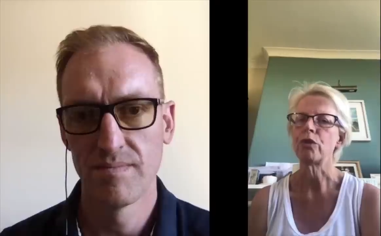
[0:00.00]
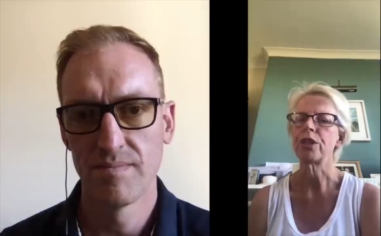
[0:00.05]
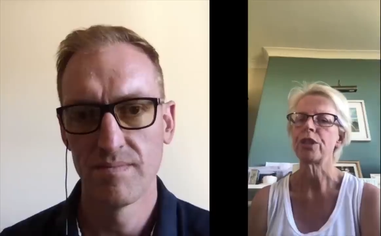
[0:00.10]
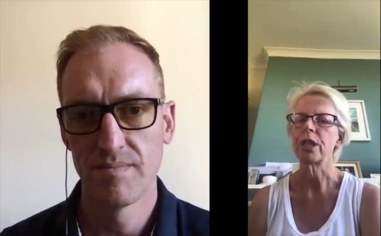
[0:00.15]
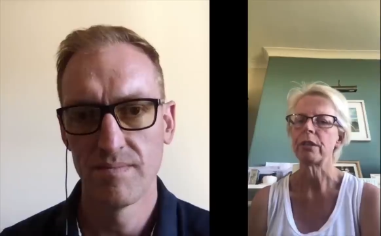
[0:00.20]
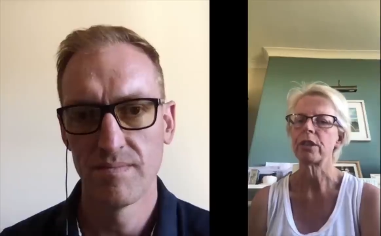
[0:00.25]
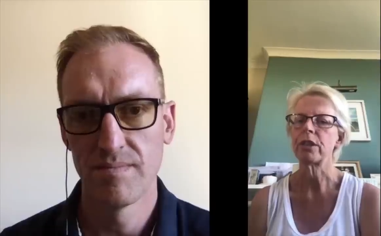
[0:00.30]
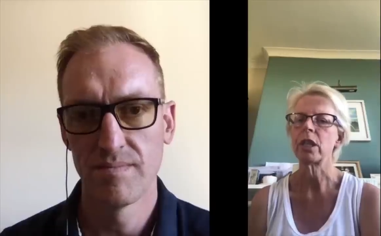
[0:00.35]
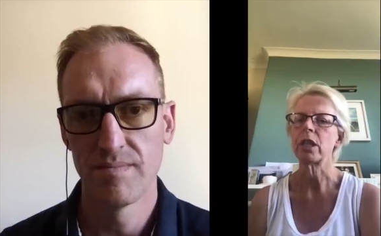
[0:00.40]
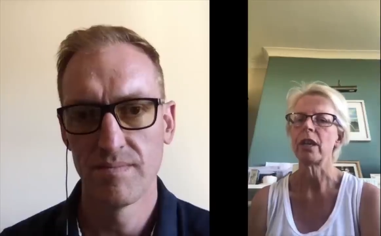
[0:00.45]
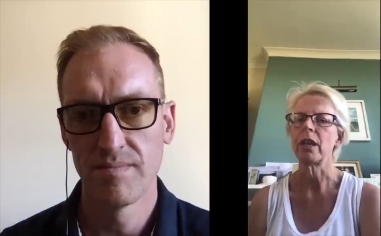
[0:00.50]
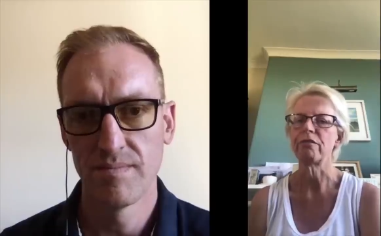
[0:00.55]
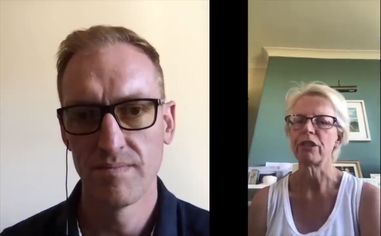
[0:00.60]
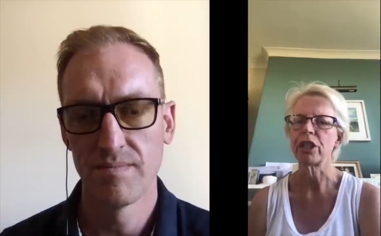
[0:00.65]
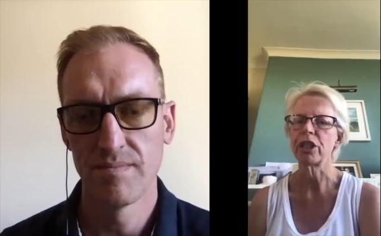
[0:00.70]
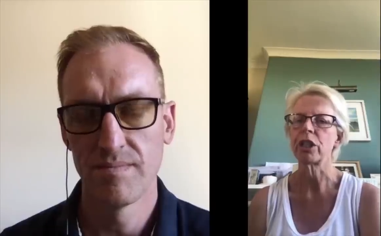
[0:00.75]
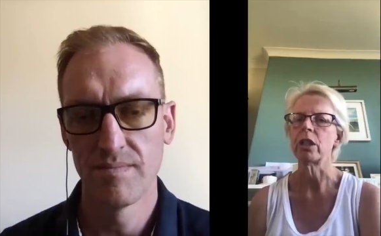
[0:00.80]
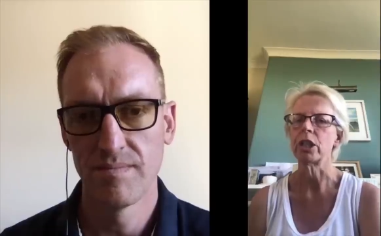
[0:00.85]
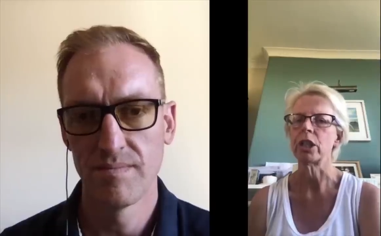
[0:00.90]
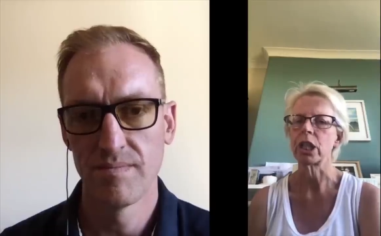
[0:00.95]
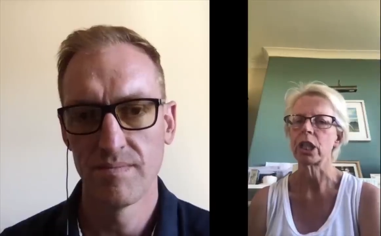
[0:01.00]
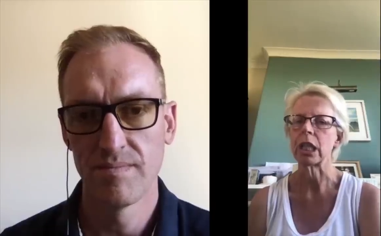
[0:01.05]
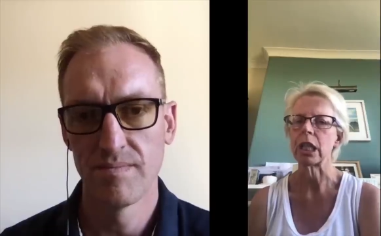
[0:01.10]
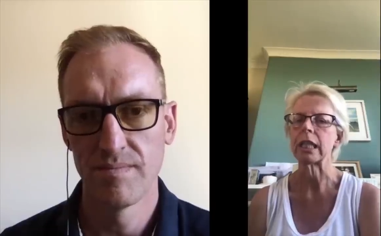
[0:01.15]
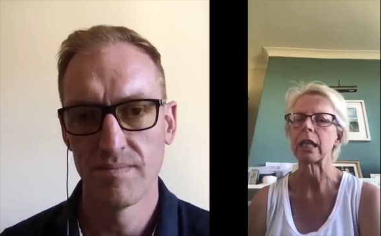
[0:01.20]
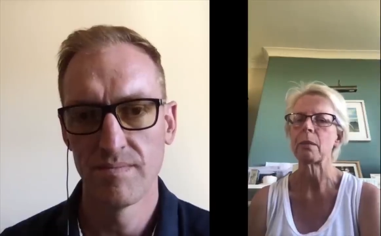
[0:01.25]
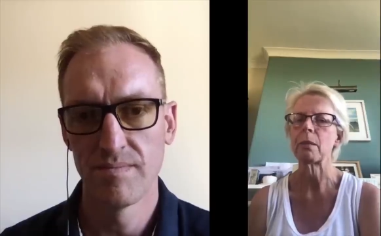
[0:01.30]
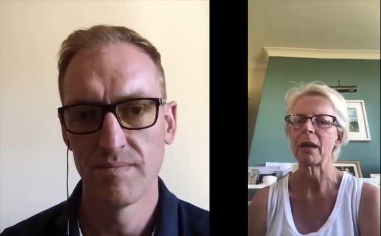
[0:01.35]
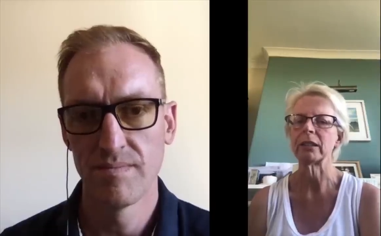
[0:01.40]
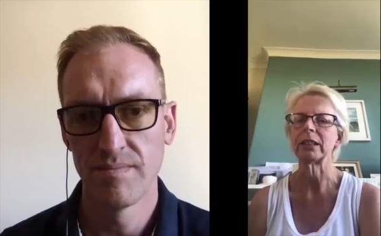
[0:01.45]
Speaker 1: to, to research it,
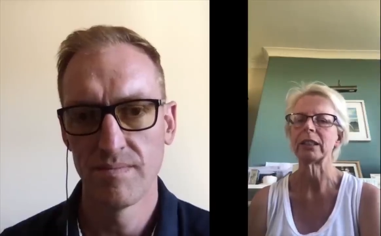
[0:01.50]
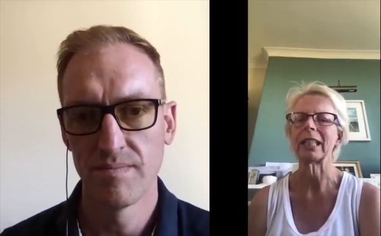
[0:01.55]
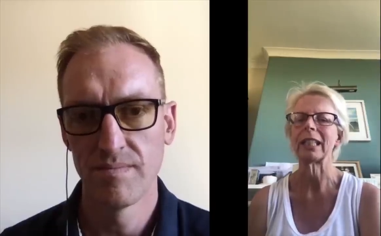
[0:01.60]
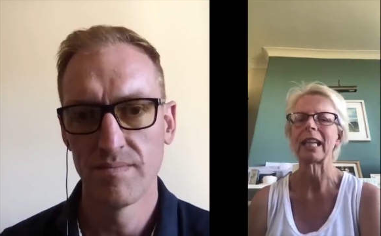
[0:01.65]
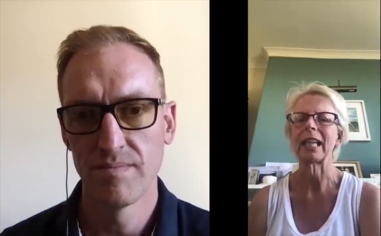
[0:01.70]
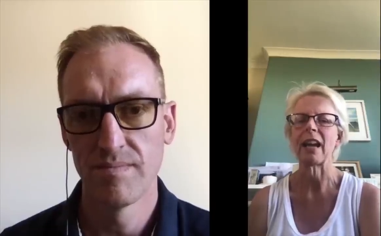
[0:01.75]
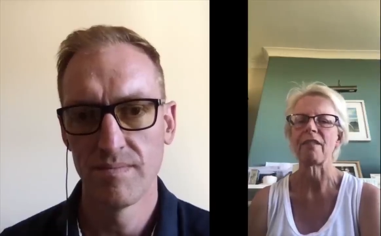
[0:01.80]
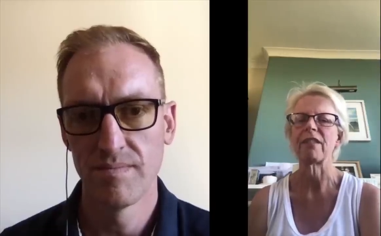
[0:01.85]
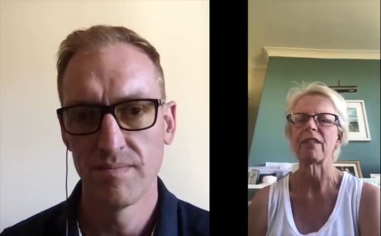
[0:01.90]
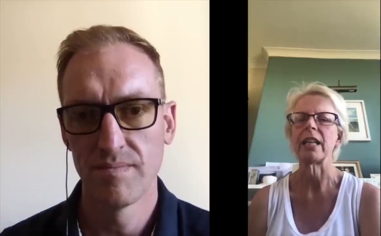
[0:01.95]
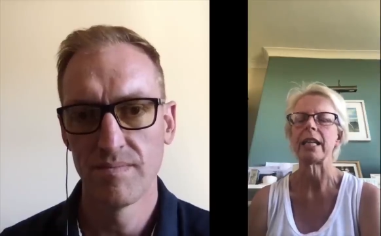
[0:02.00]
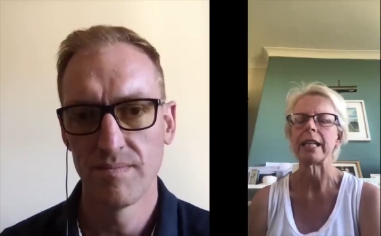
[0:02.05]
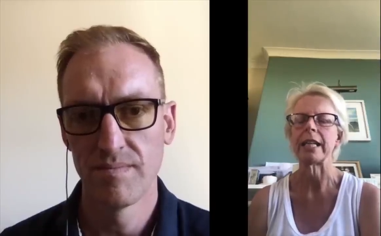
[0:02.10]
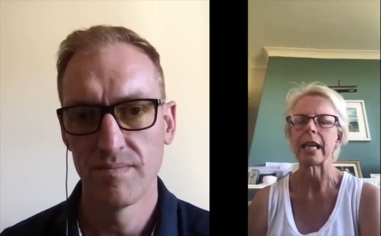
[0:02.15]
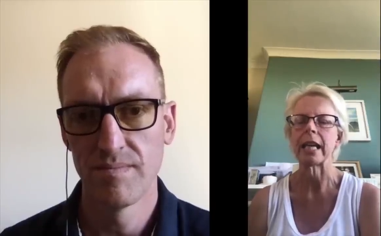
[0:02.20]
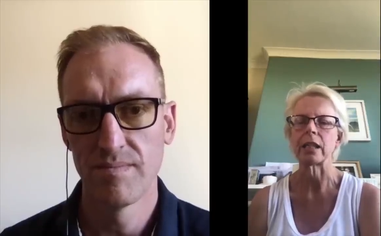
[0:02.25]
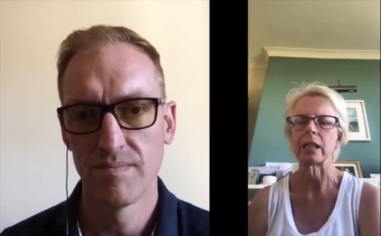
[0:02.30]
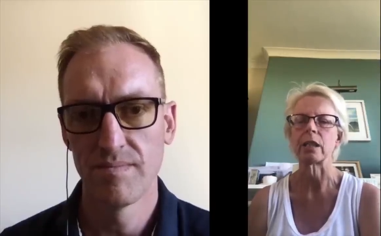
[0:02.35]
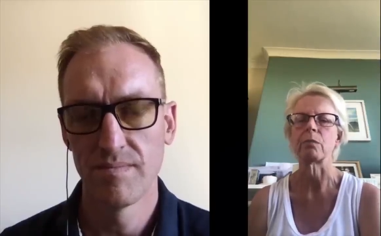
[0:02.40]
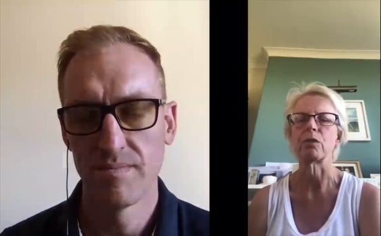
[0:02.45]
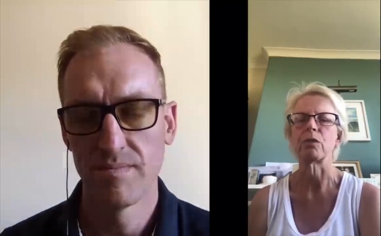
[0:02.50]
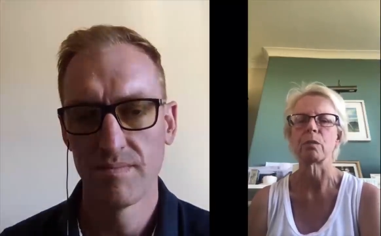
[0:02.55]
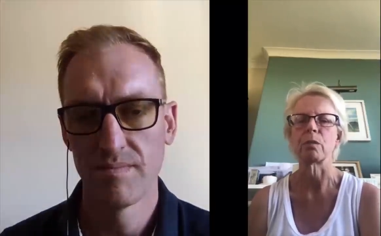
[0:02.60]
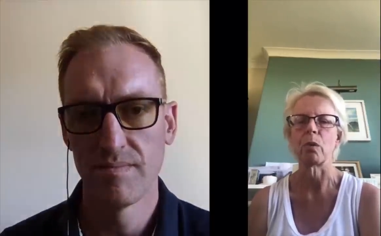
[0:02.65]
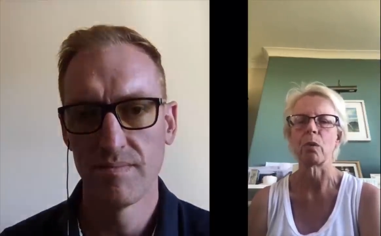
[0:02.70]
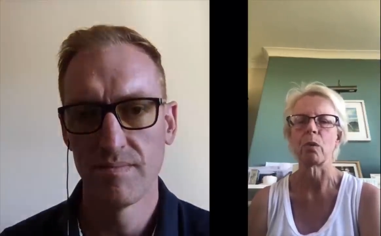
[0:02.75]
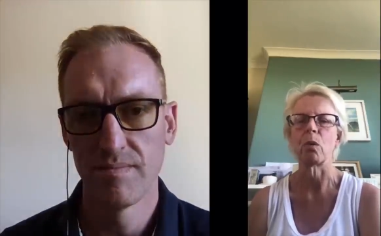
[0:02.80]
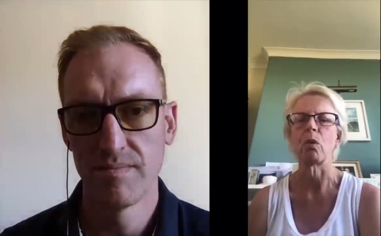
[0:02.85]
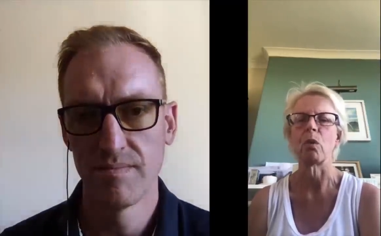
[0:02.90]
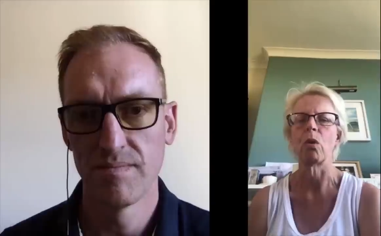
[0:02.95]
think about it carefully, get some
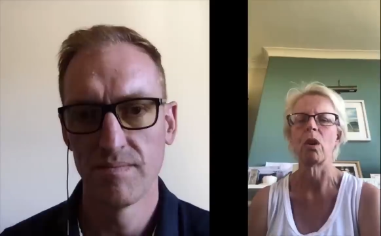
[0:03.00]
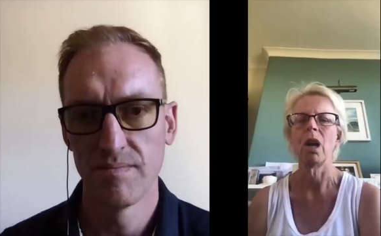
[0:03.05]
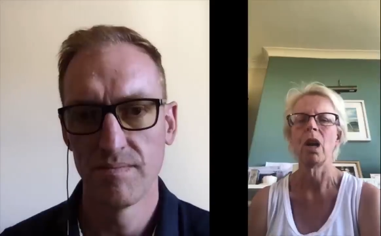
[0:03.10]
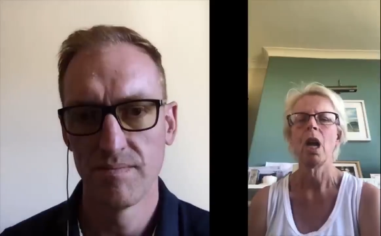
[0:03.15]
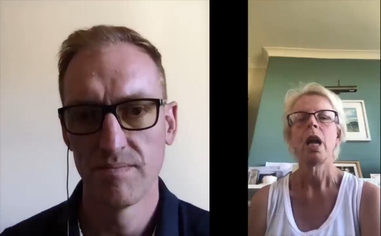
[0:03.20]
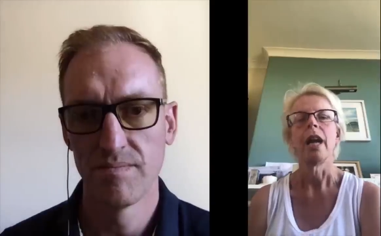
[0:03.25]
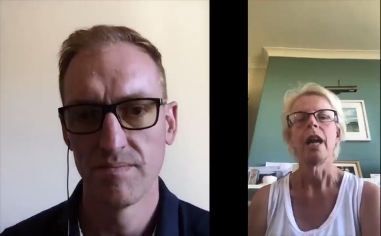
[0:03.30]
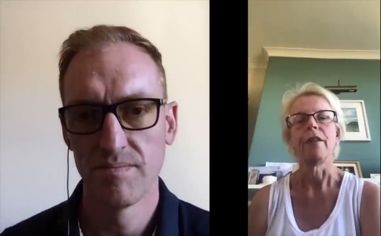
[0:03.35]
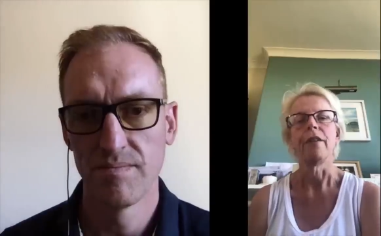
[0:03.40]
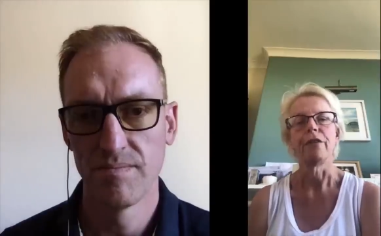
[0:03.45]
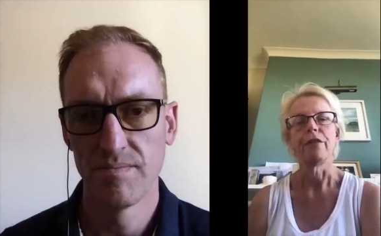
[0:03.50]
support. If